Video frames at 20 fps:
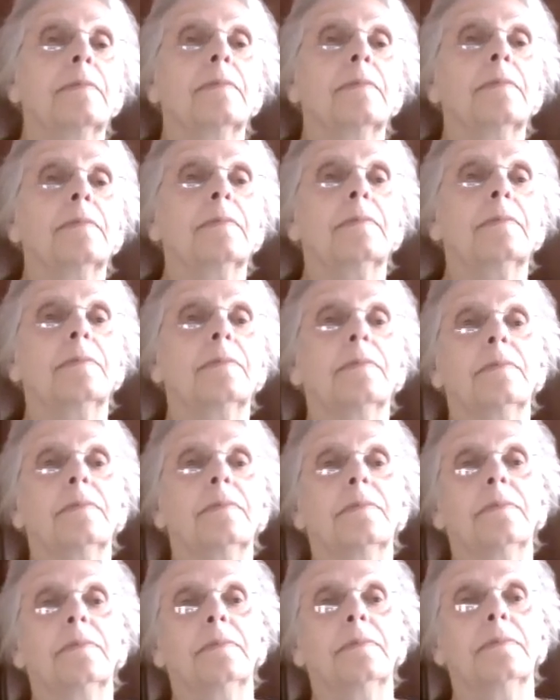
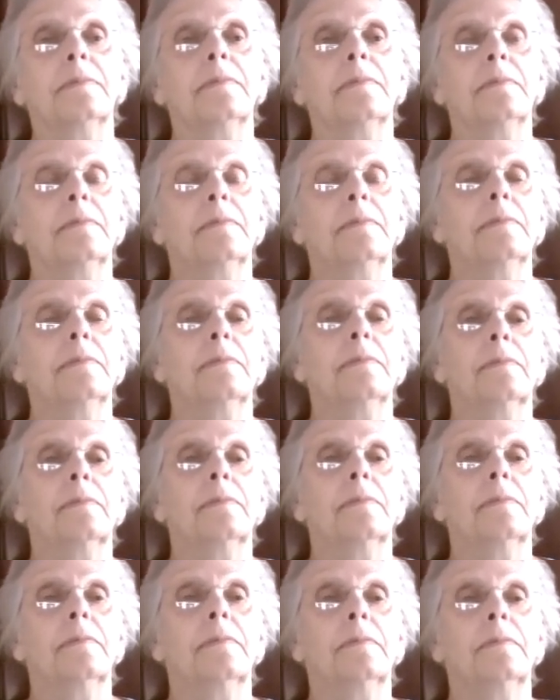
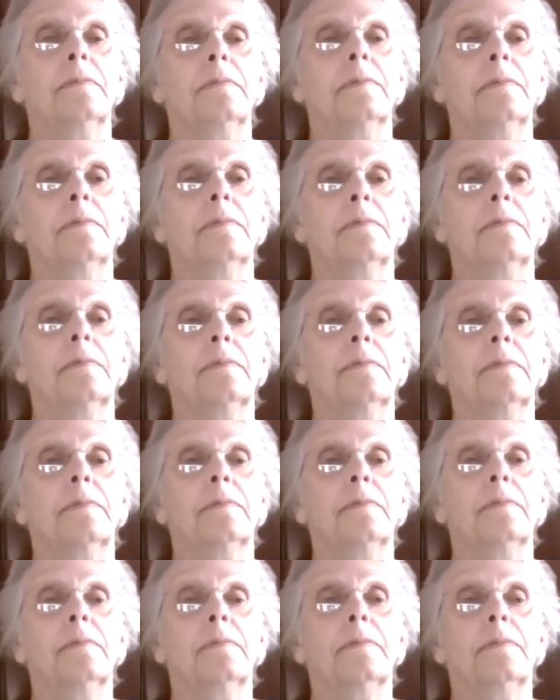
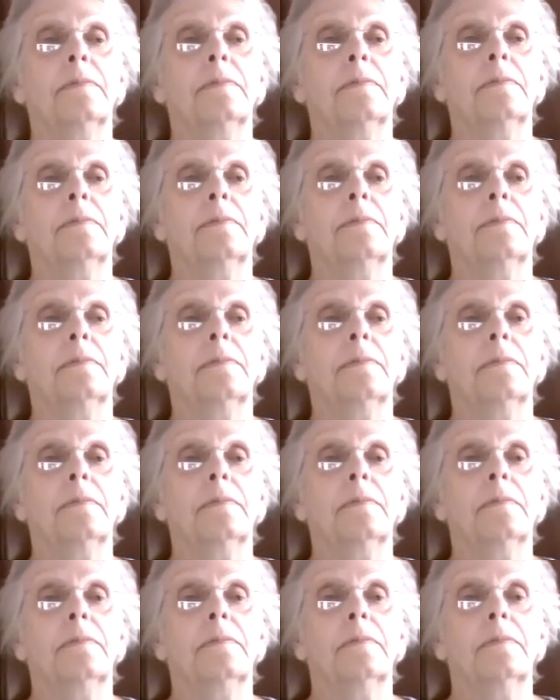
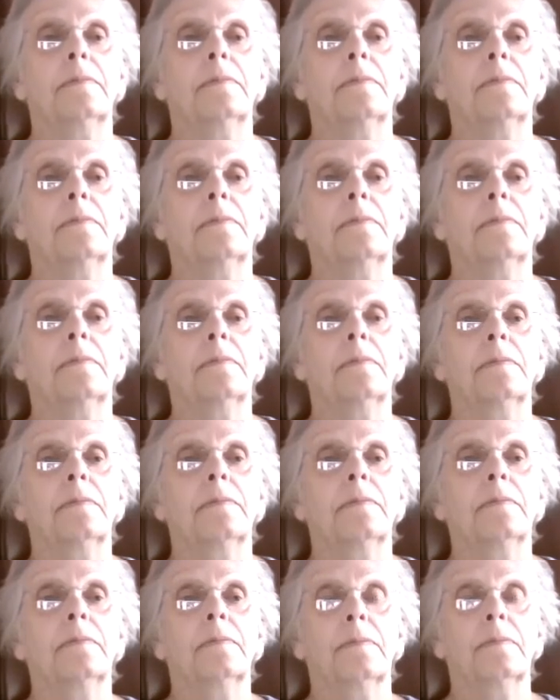
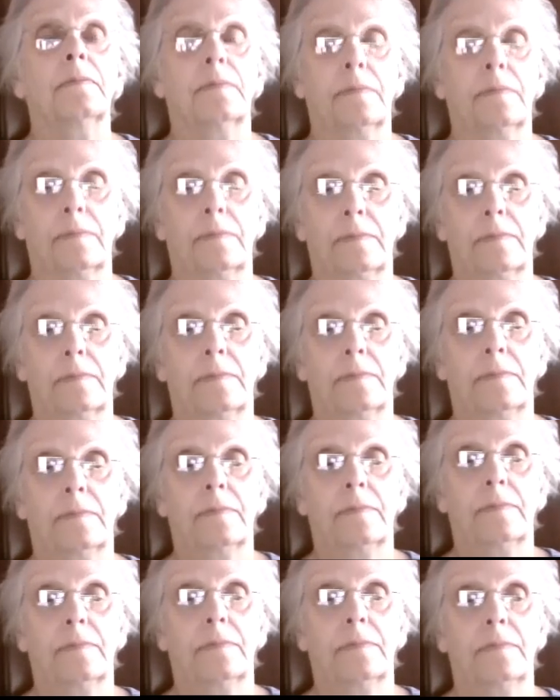
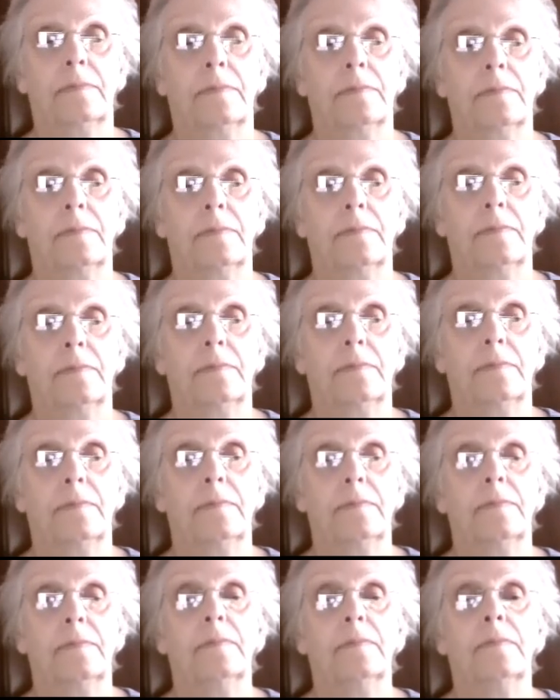
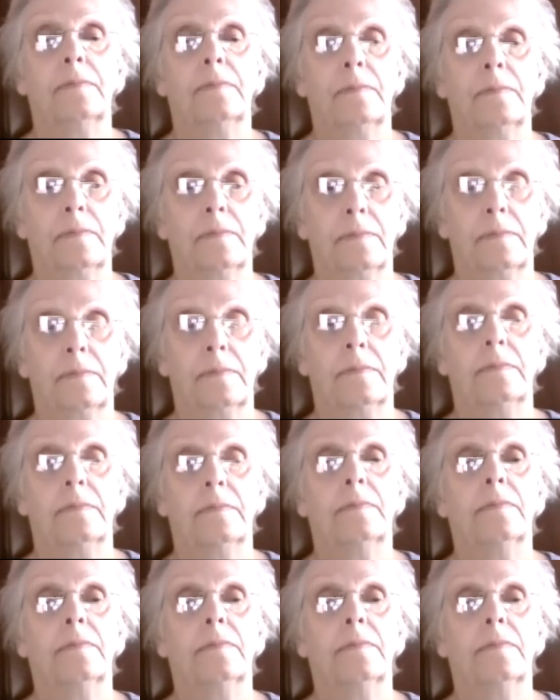[no speech]